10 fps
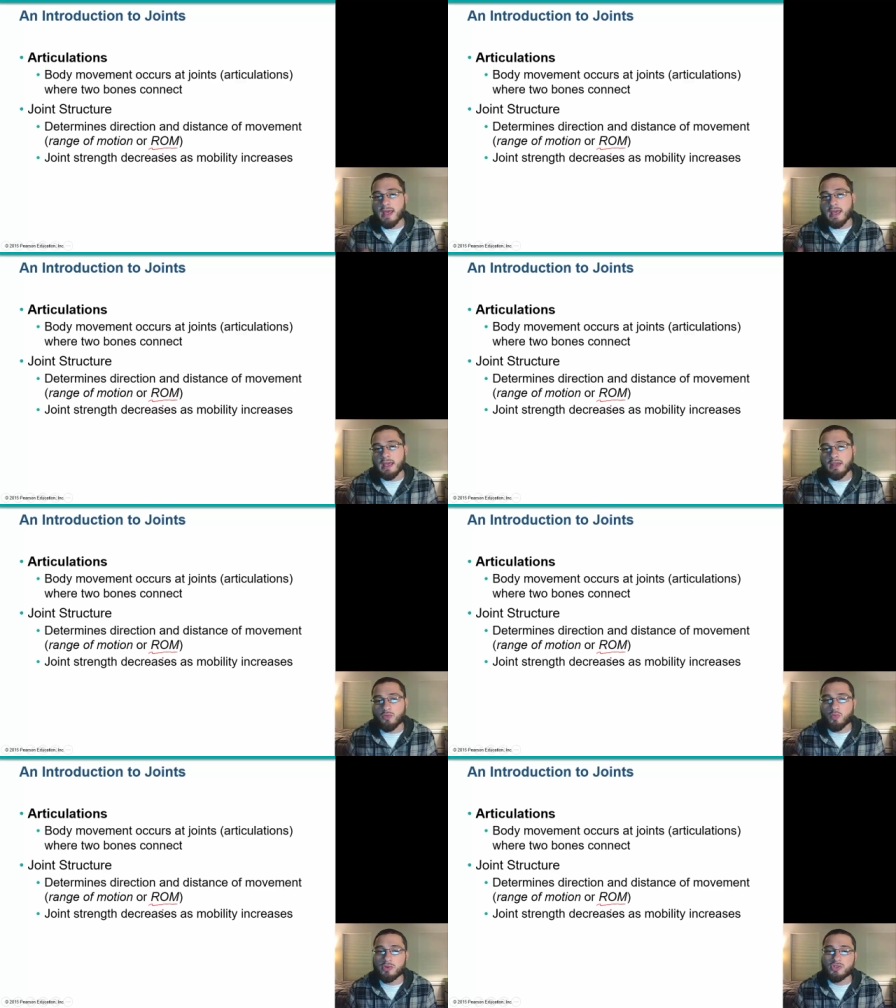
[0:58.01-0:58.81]

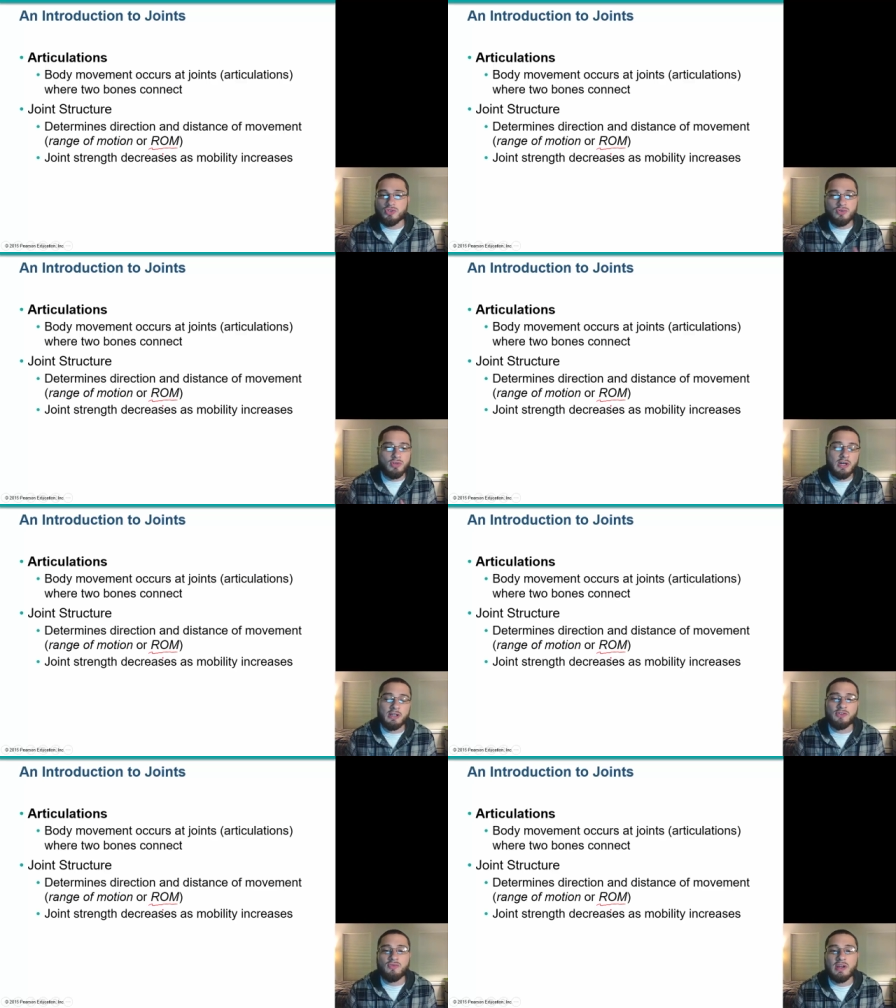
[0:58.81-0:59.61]
and which kind
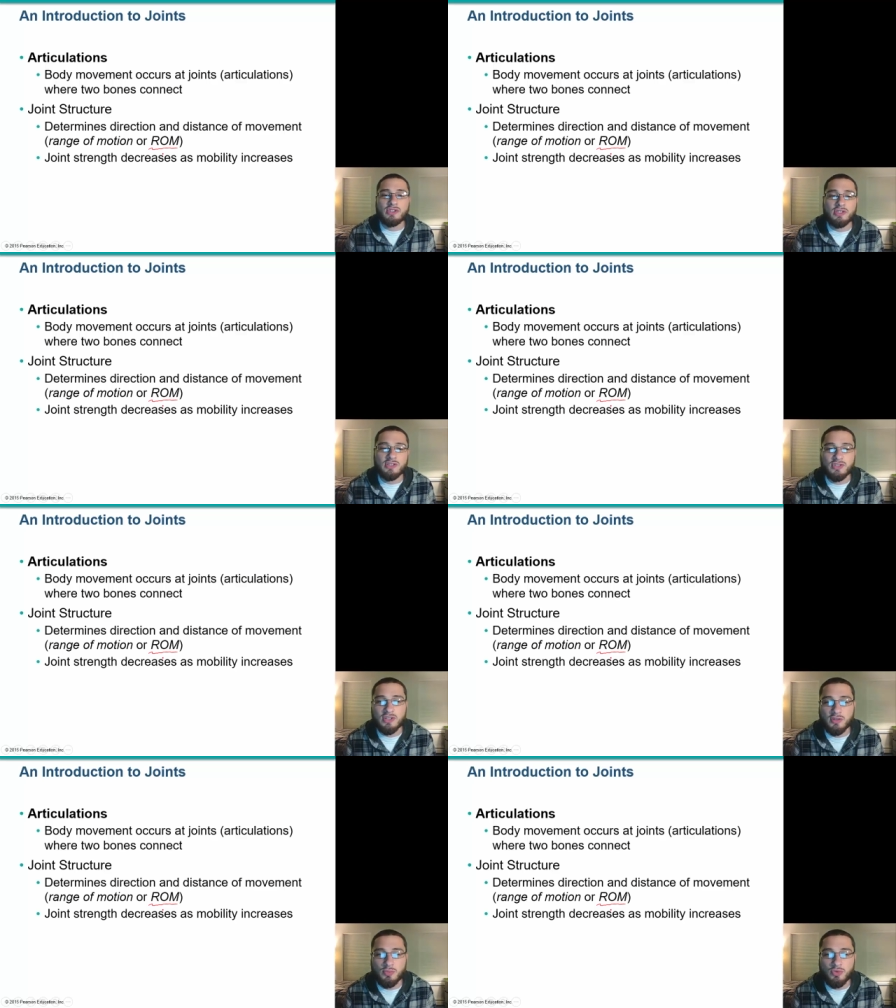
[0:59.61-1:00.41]
of direction is it
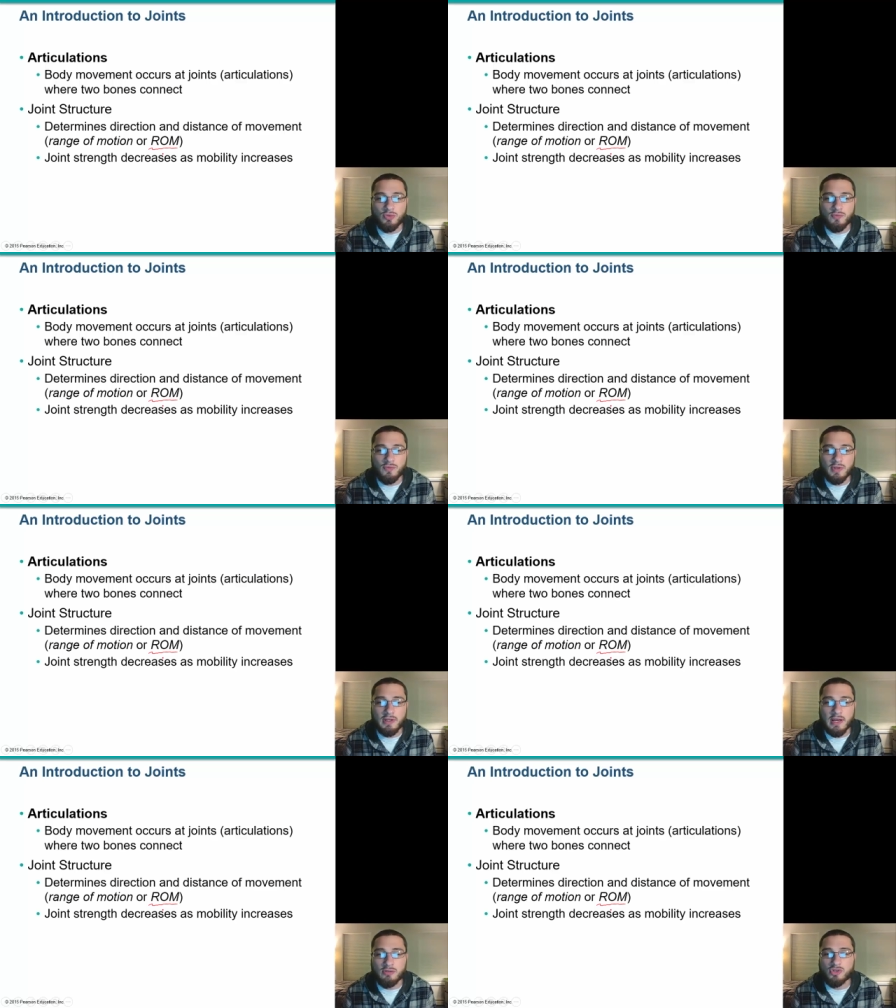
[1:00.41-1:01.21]
going to move, and
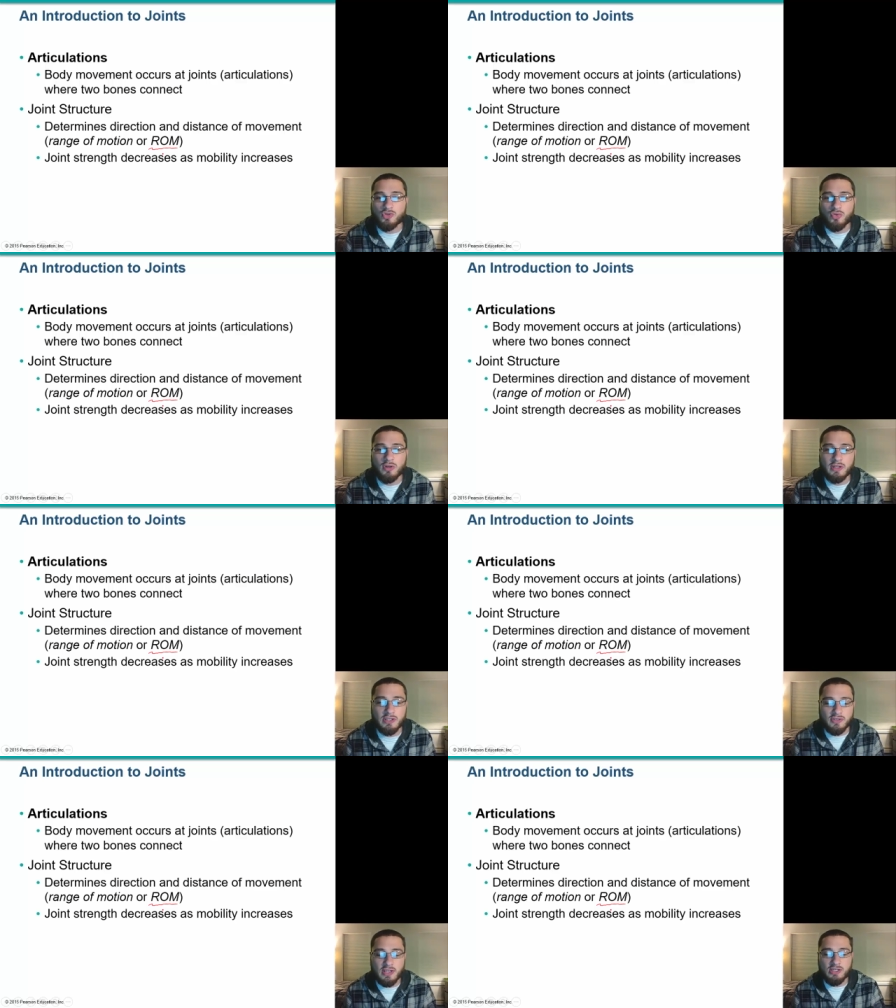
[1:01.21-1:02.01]
how strong
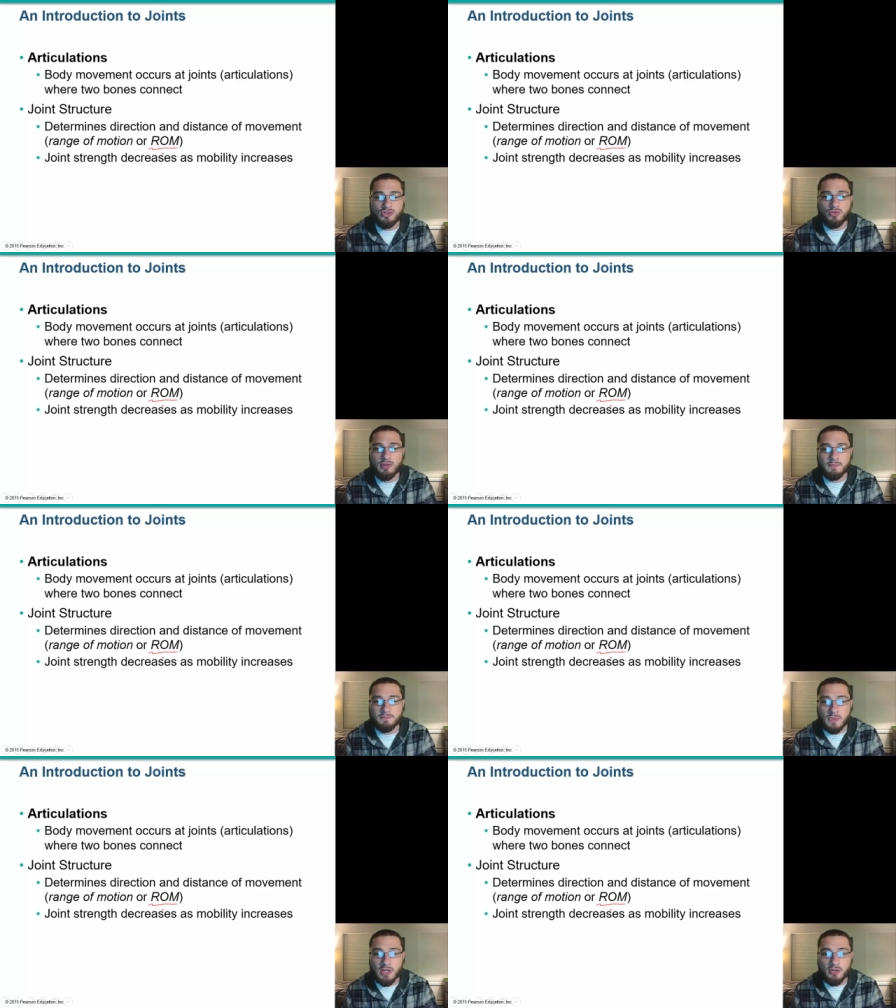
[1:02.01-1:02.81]
is that joint.
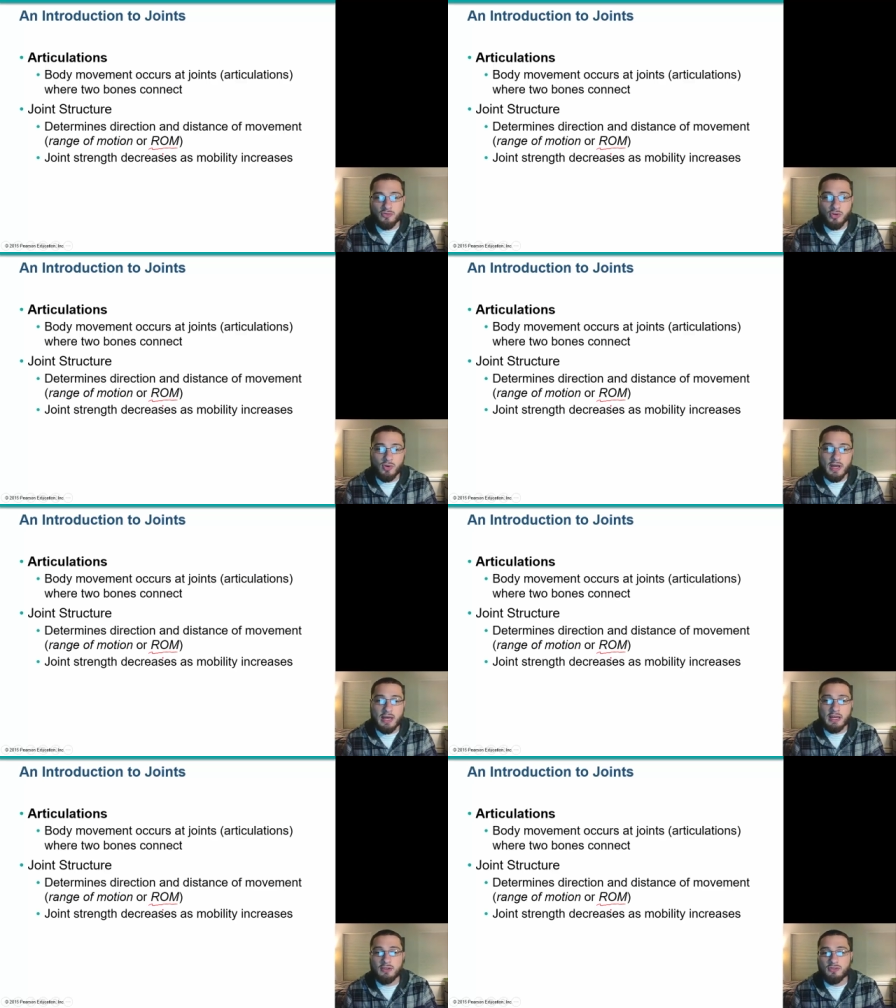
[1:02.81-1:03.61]
So
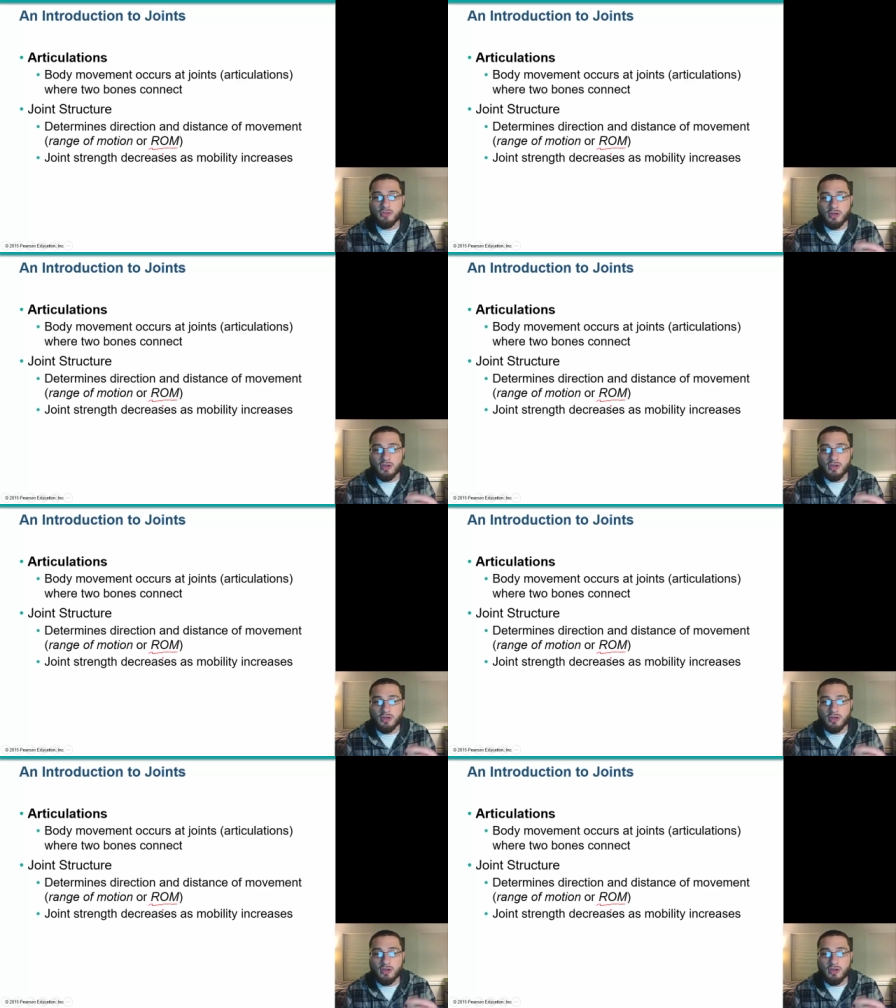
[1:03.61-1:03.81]
as